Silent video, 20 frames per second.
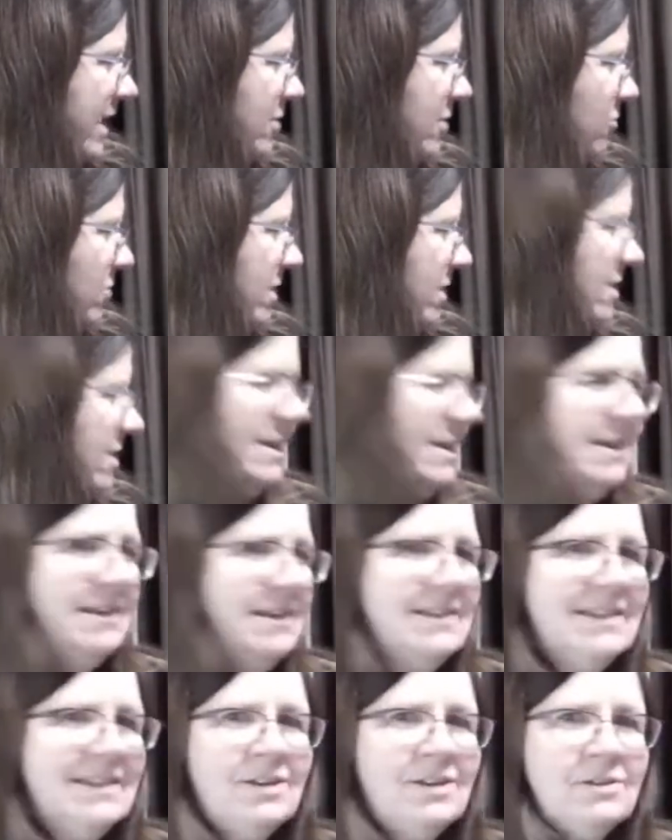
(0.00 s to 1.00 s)
I can read
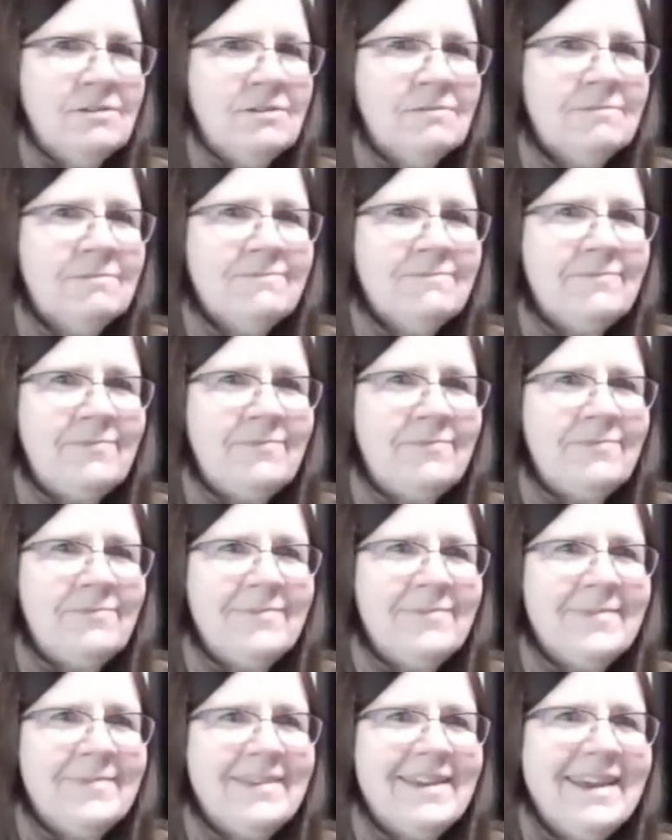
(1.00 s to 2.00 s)
things that are,
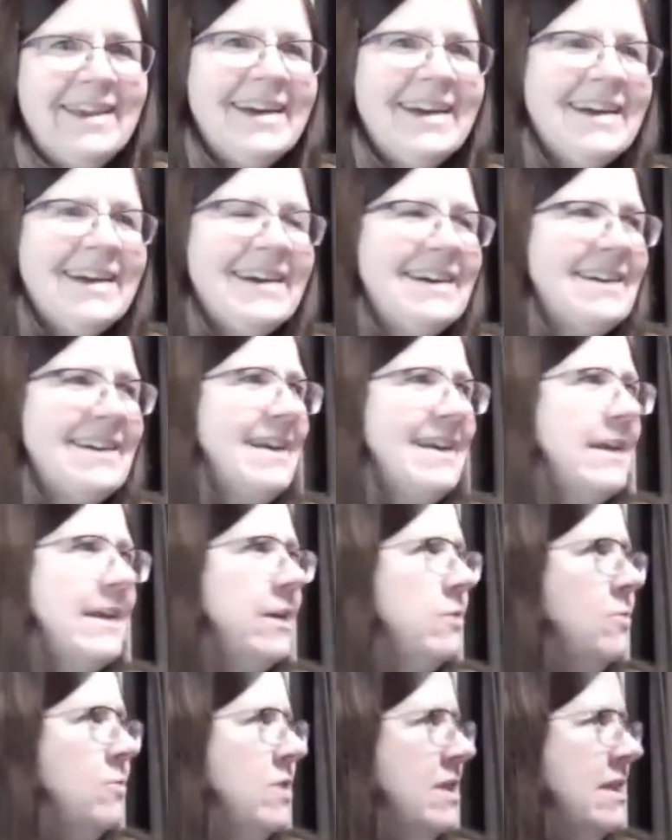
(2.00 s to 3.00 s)
I
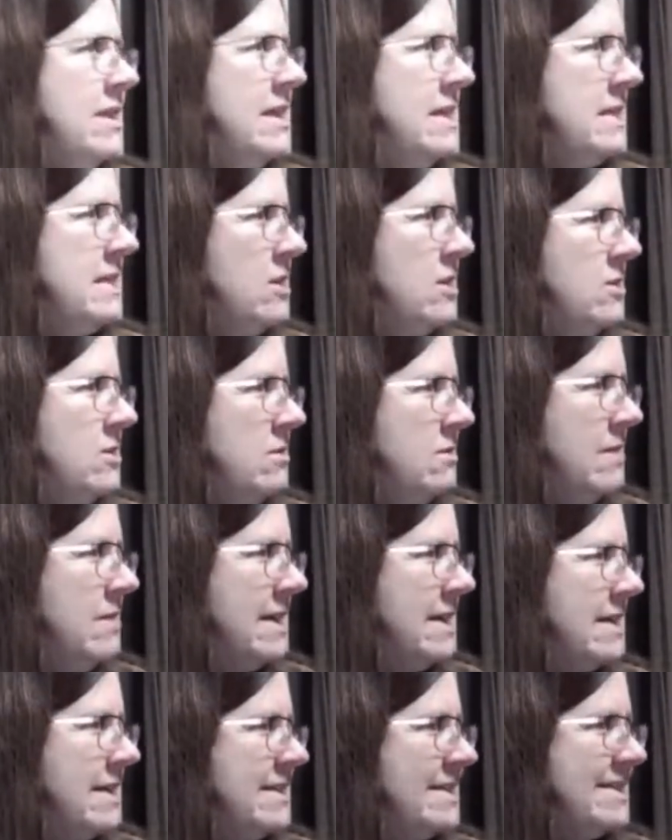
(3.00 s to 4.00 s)
can read things that are
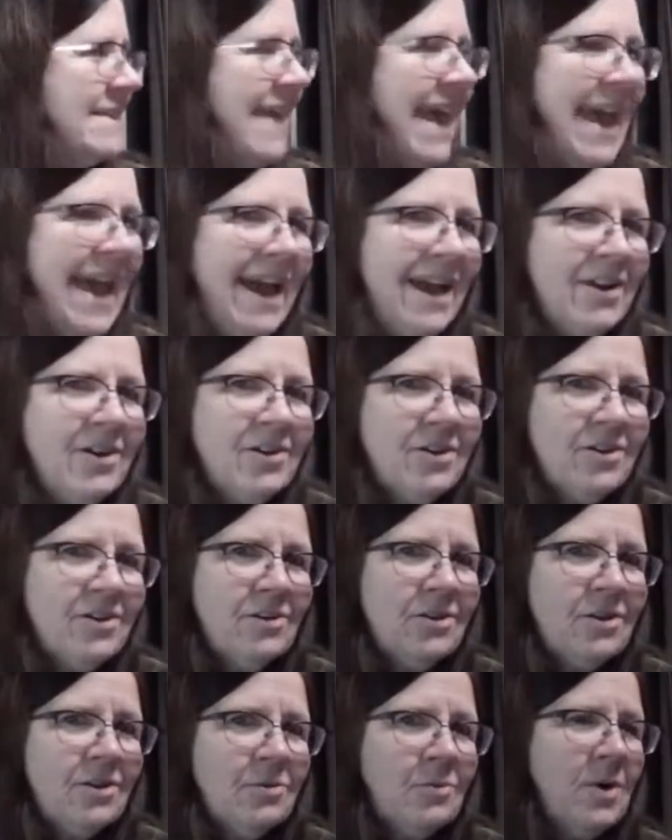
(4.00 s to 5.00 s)
like
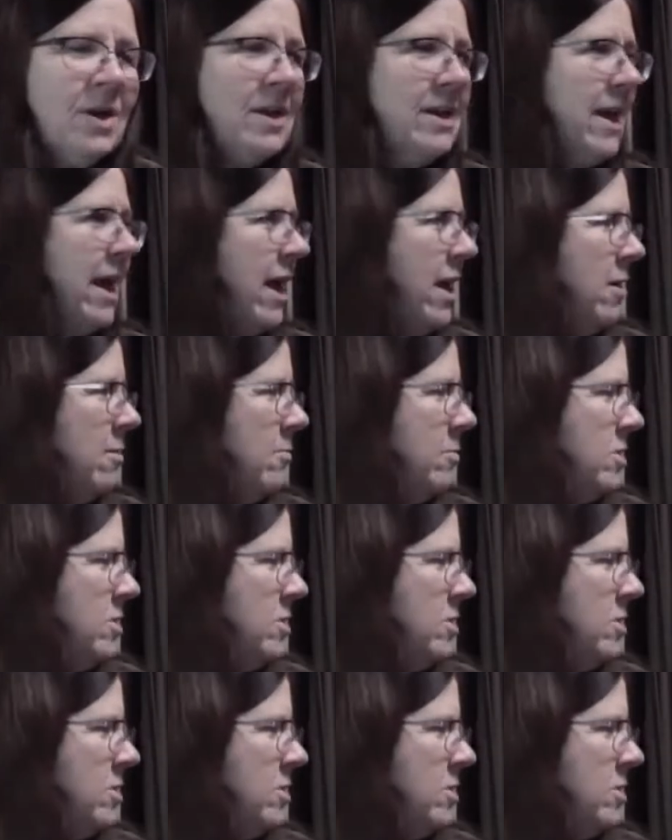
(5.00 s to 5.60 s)
sadder or whatnot,